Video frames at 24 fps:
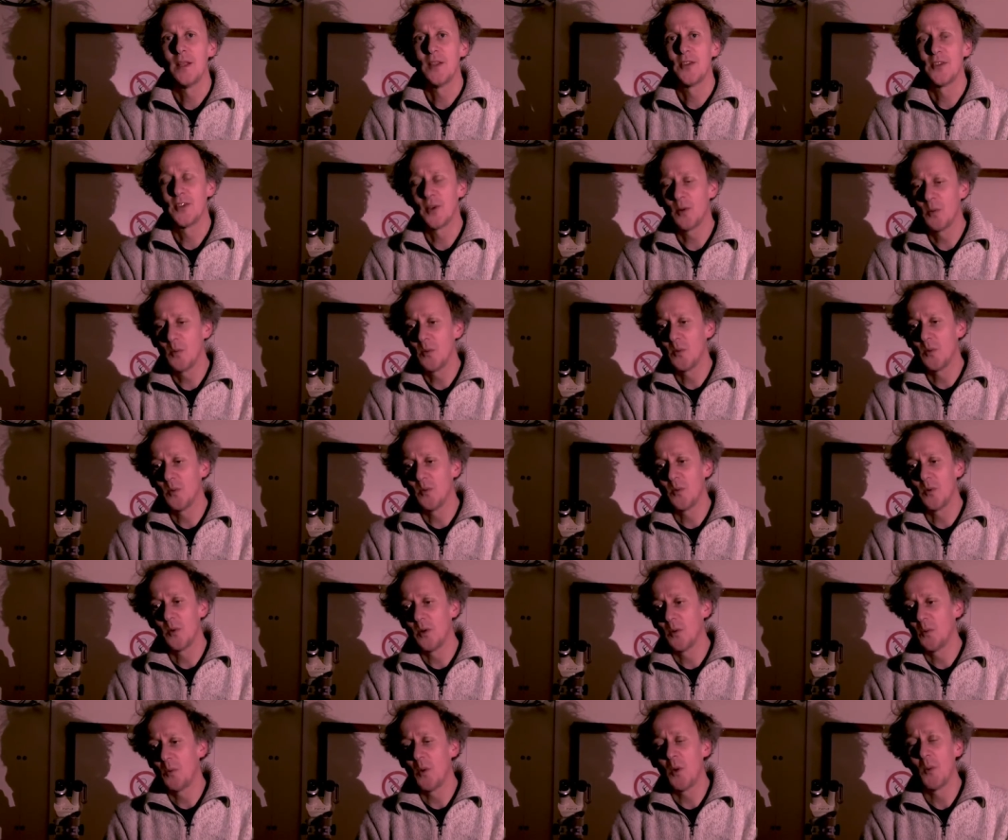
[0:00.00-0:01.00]
So
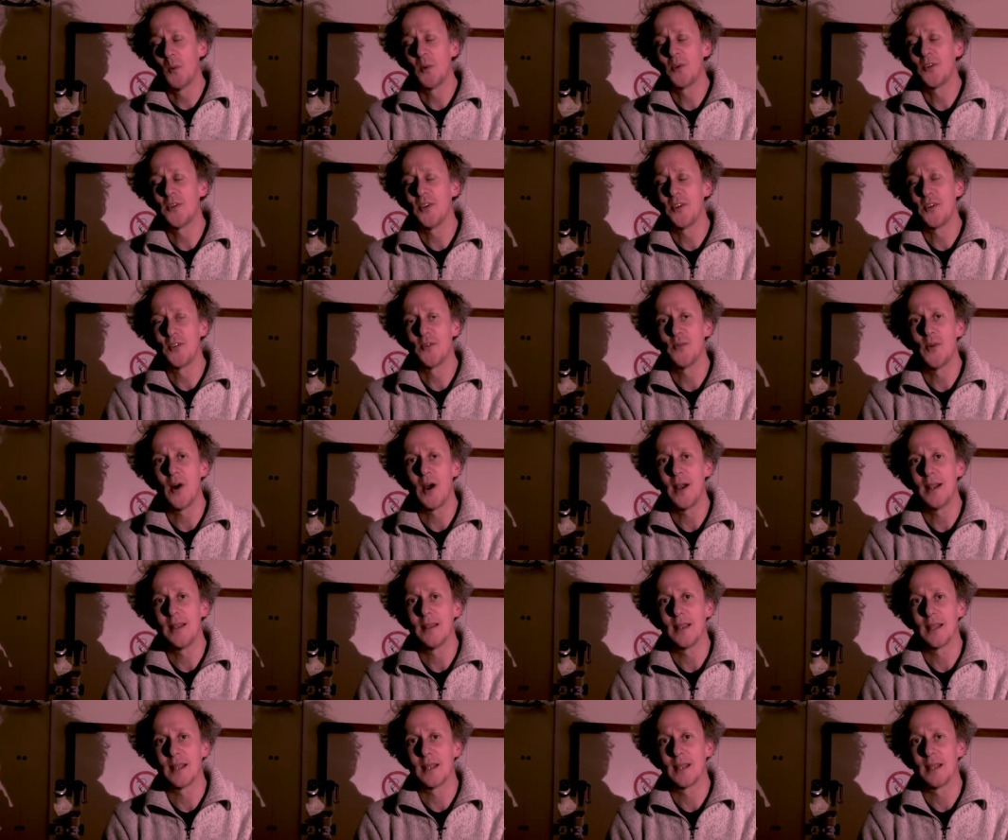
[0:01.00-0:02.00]
what was this
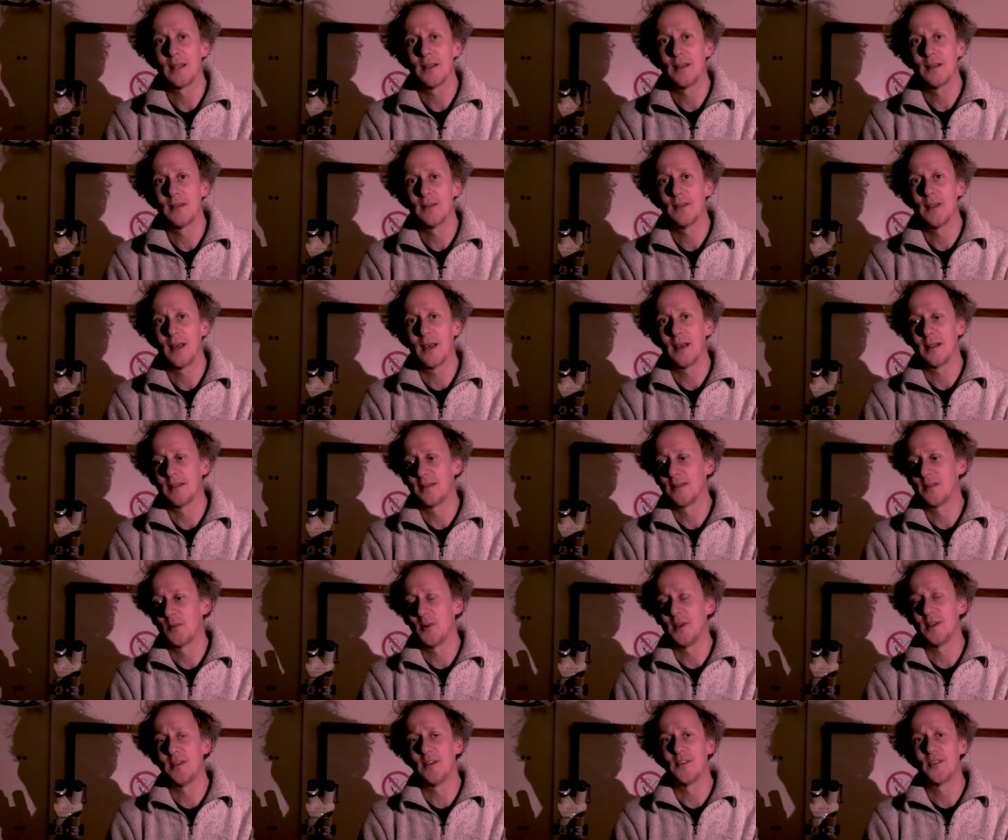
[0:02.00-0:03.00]
finding that
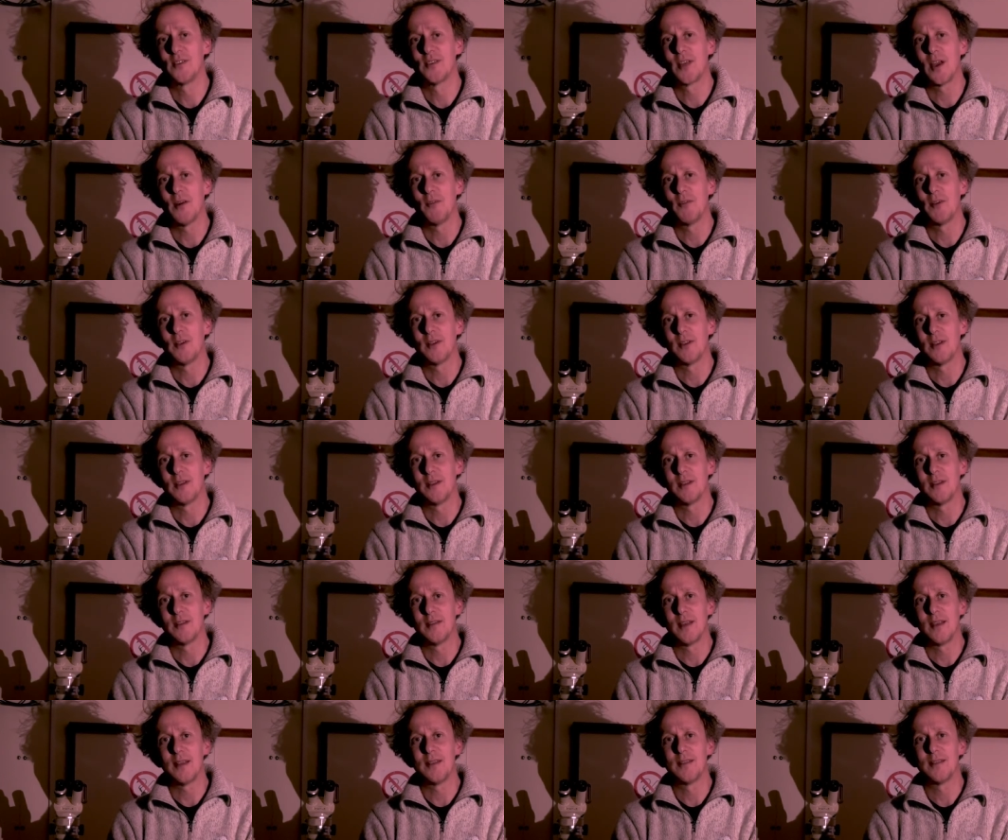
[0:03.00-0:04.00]
we discovered in the
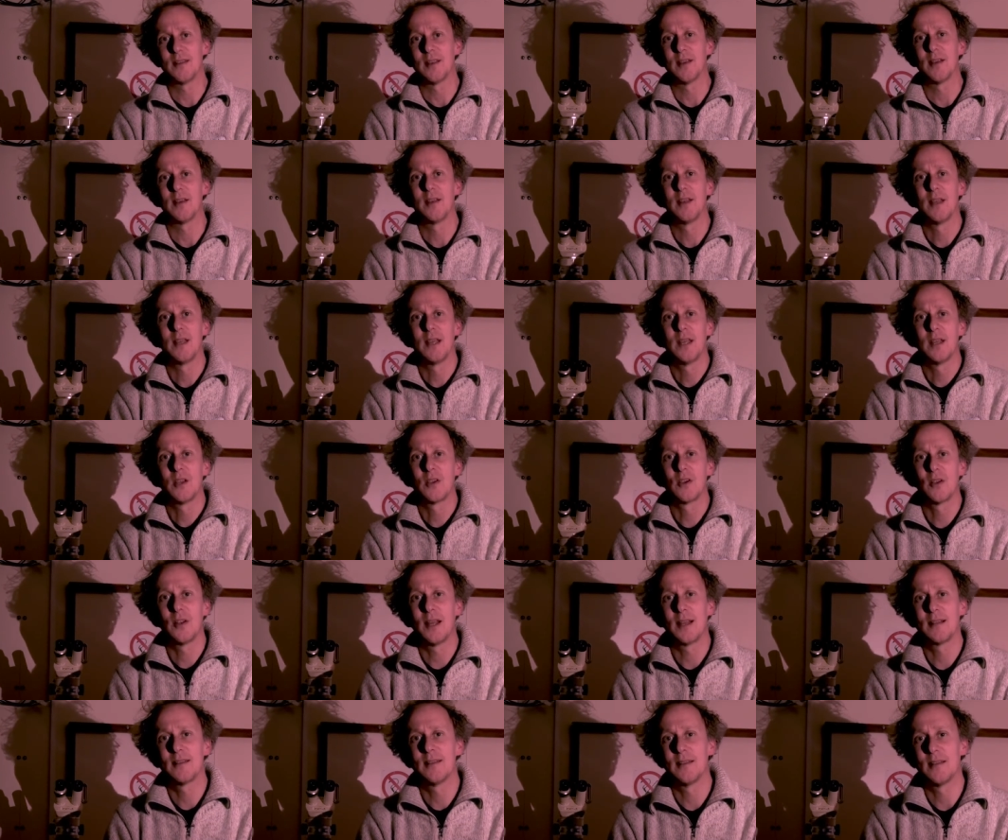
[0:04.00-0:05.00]
data
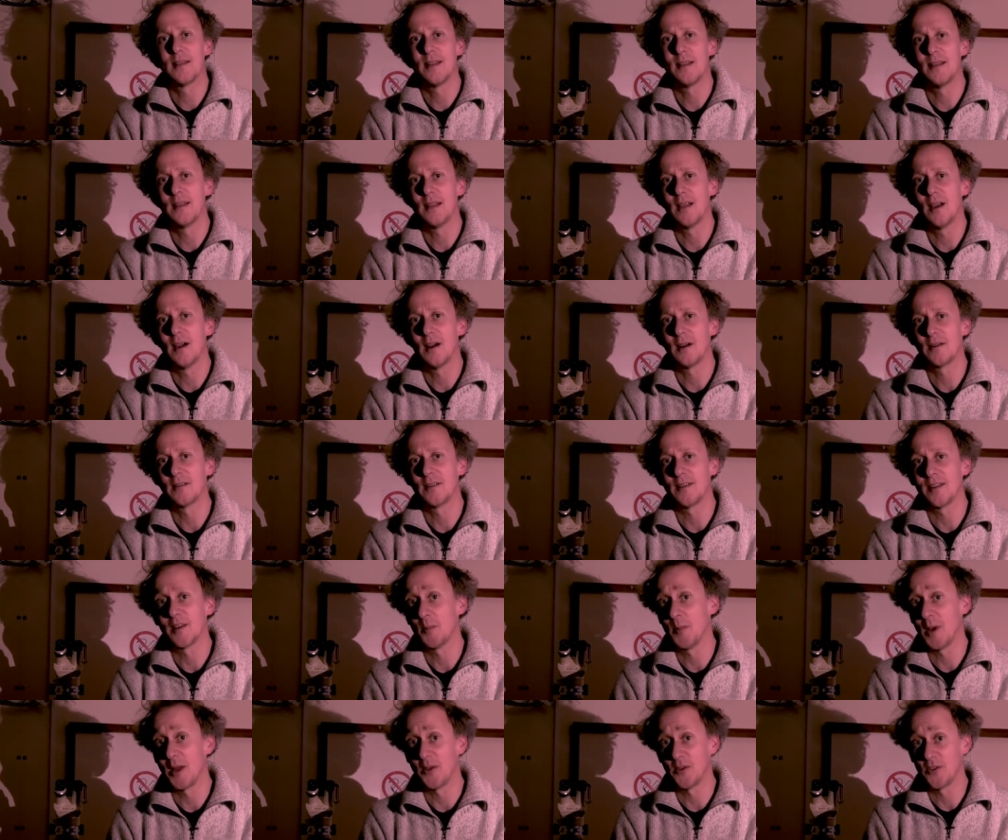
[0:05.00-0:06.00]
collected in the Arctic
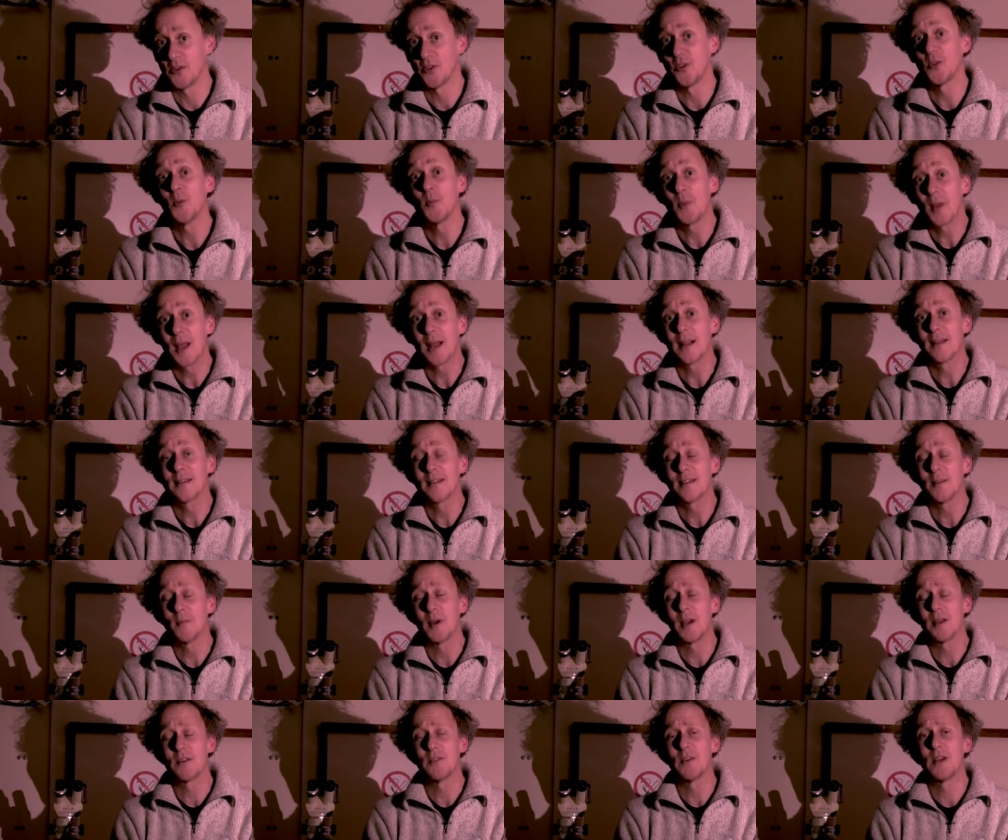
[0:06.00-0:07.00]
about zooplankton
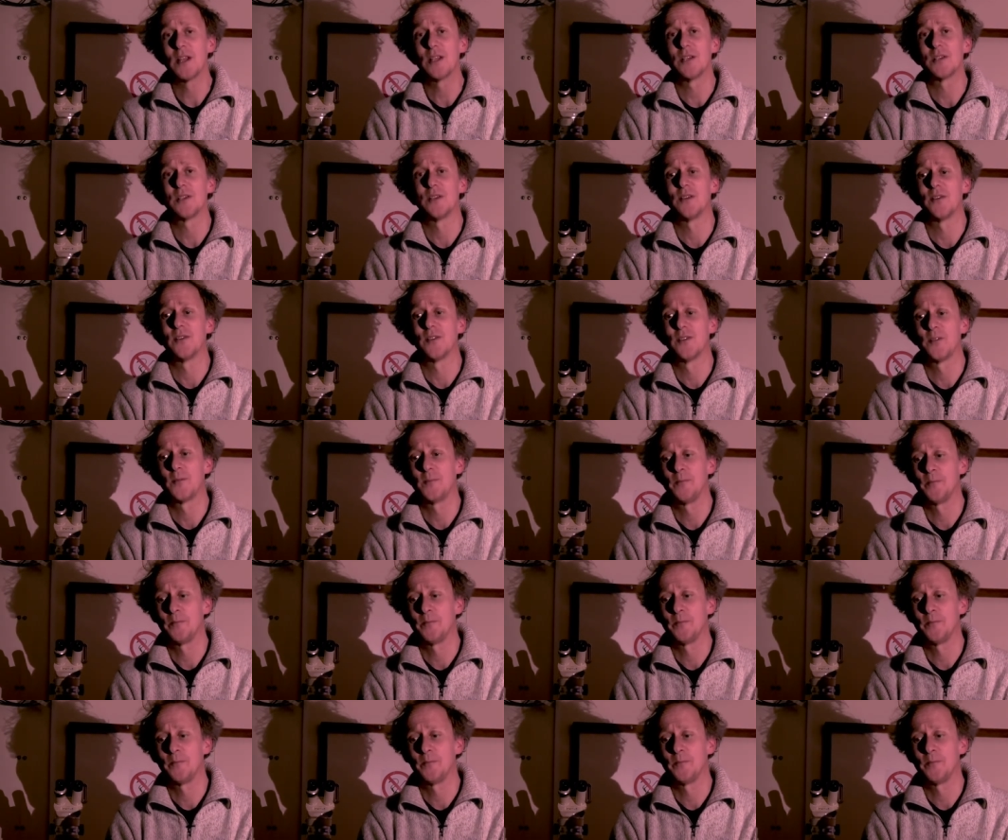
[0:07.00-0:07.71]
migrations?